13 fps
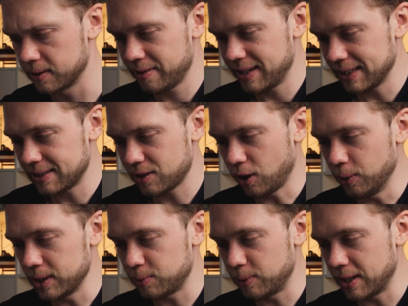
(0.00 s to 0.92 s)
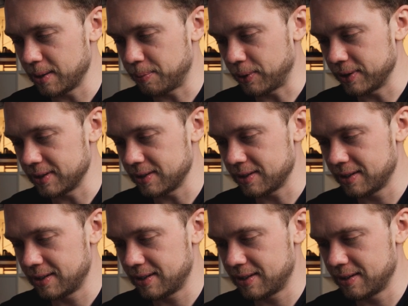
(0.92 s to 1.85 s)
That's always where
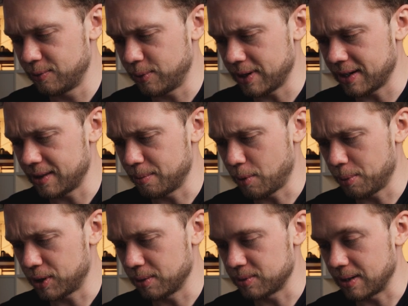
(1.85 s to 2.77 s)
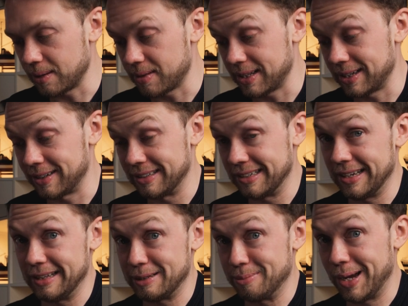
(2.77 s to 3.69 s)
the moment comes where I'm thinking, okay,
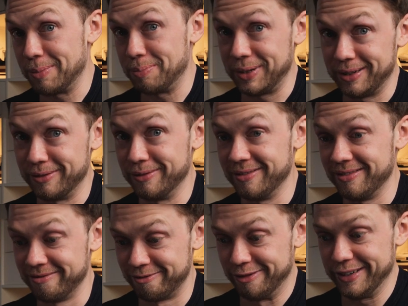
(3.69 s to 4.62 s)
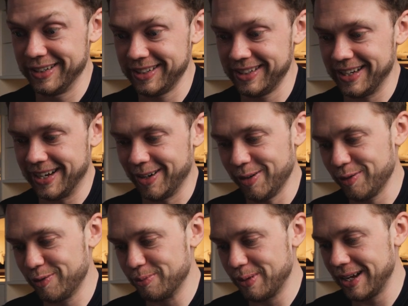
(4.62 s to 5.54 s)
this might be really out
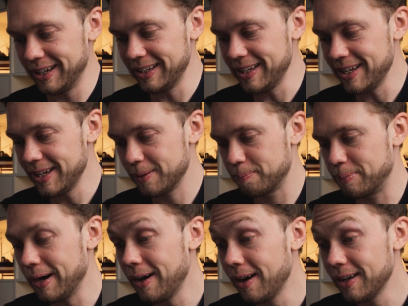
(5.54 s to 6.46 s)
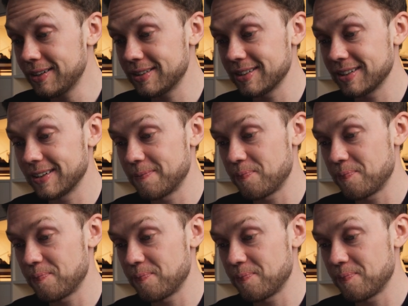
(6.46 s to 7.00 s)
of my league, but